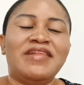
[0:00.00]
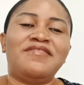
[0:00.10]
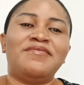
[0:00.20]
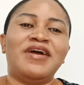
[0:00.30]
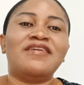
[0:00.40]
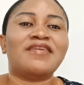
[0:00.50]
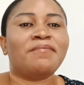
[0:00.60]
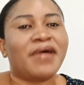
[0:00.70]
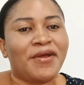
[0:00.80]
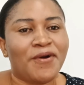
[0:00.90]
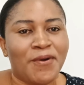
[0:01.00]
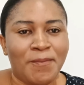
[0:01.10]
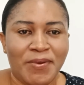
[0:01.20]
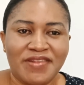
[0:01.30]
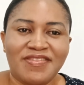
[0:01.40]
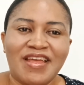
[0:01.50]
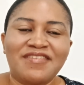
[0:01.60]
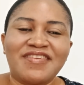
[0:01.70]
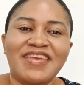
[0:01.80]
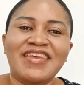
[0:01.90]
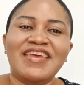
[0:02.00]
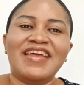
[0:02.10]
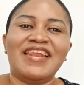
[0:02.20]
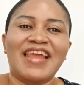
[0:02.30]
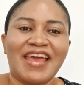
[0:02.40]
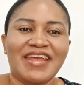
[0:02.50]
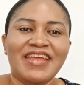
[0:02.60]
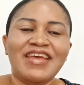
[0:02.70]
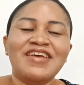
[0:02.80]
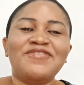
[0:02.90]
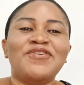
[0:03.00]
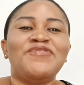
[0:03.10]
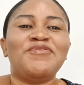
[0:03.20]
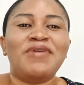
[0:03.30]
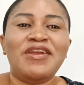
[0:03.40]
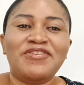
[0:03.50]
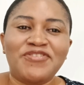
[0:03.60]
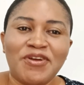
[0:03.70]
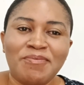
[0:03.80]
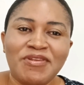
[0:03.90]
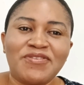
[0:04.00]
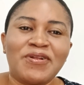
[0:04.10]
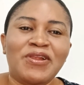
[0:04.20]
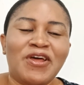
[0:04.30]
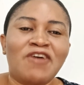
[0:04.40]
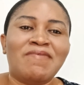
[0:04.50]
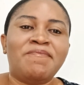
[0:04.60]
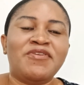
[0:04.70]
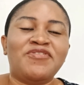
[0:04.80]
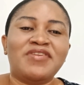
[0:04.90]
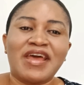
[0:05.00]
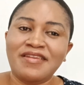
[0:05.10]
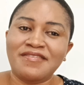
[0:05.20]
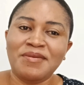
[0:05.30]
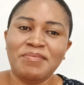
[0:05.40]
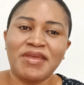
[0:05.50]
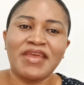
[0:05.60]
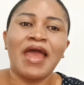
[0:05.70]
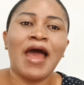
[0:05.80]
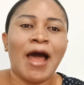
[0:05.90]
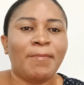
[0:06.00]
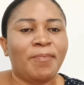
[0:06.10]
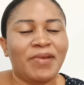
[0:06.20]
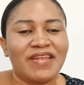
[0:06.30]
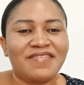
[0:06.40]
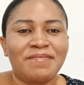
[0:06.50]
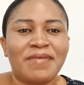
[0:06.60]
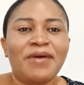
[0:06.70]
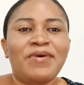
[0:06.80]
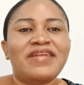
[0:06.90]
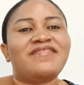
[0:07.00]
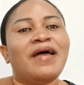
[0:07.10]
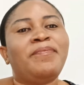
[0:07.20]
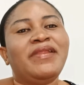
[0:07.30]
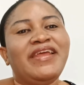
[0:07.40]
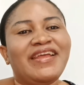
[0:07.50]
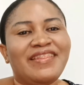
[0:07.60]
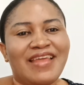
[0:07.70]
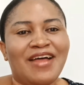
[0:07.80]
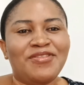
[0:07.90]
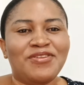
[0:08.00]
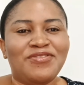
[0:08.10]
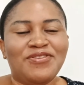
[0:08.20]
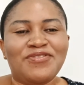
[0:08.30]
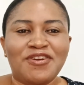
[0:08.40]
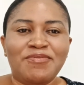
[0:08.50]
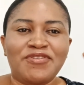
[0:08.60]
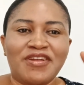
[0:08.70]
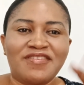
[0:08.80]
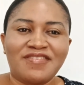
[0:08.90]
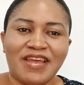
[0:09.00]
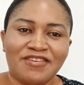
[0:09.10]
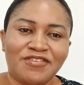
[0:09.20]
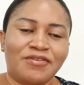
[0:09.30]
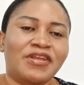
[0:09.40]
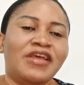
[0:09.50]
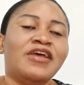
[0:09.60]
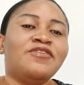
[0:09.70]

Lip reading: materials, and my own personal skincare line. So if you want to show me some love by patronizing me, I'll be placing my WhatsApp link down the description section.